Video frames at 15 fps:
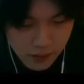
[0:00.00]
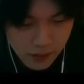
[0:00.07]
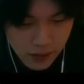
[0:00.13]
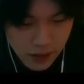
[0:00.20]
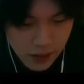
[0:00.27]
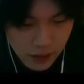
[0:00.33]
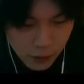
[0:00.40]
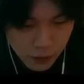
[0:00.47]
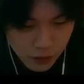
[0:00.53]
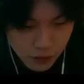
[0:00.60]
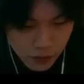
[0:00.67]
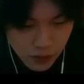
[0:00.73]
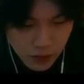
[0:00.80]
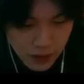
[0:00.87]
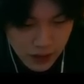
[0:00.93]
And we'll
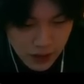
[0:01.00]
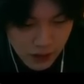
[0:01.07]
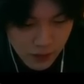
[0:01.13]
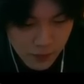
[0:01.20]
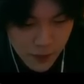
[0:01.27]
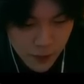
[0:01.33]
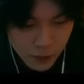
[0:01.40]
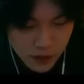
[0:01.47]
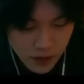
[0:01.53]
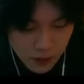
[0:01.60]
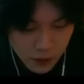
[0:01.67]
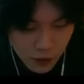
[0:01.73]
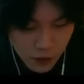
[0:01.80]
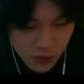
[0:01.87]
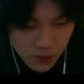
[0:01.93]
do another
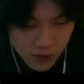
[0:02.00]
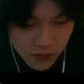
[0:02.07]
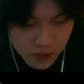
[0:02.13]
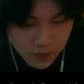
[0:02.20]
multiple.